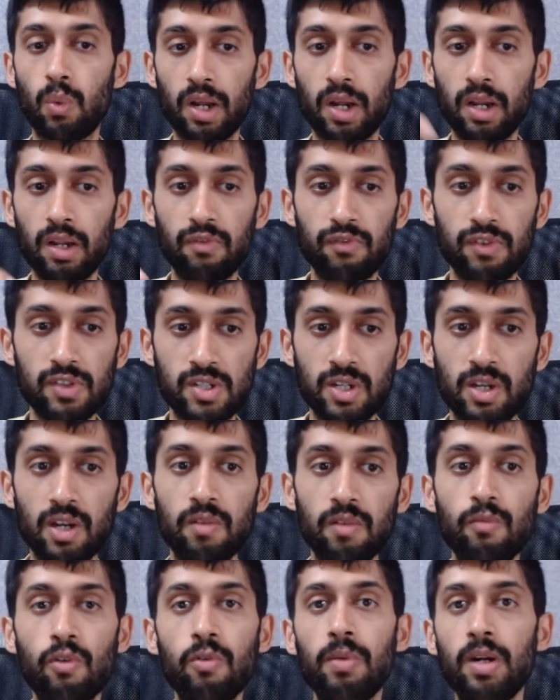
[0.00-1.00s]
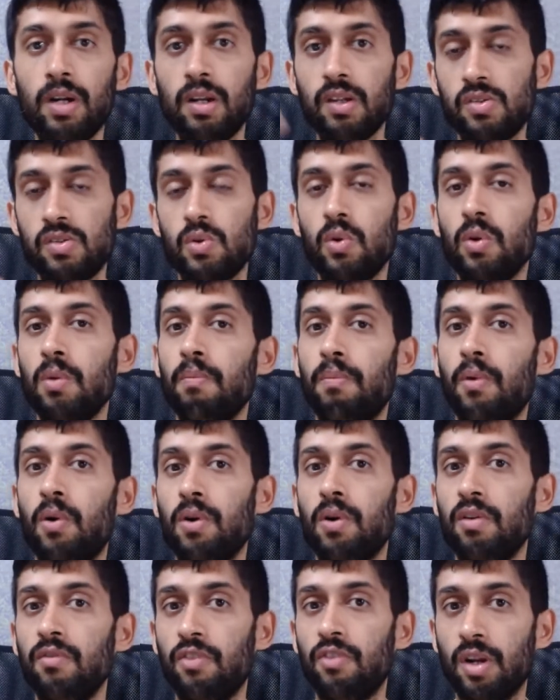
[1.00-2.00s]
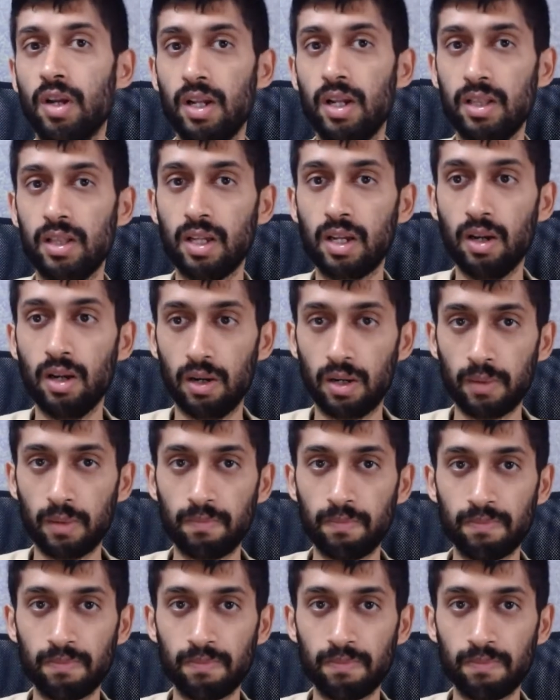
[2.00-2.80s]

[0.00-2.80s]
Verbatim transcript: why physical movement is so important for a healthy gut.